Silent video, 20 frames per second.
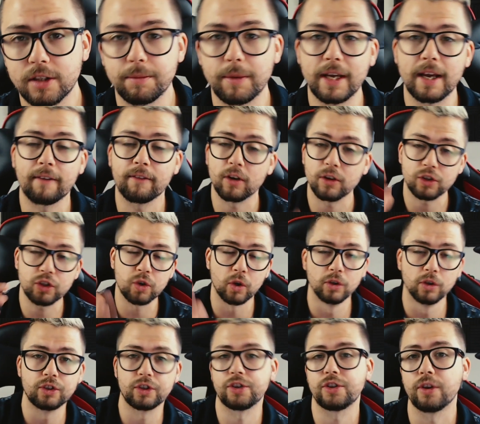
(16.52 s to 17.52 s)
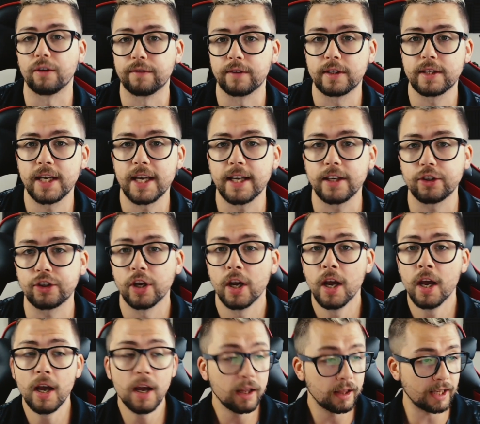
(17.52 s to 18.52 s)
to me, I've got tons of stuff to teach.
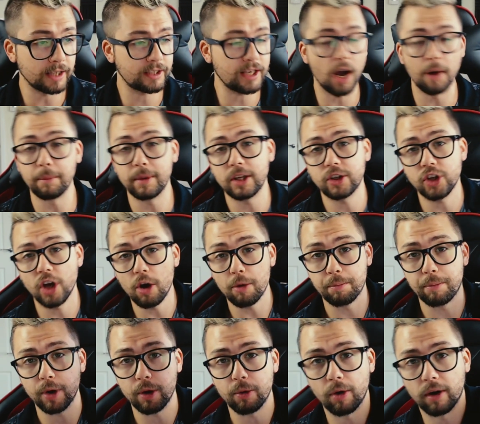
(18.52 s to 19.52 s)
Let's get on with the show, put your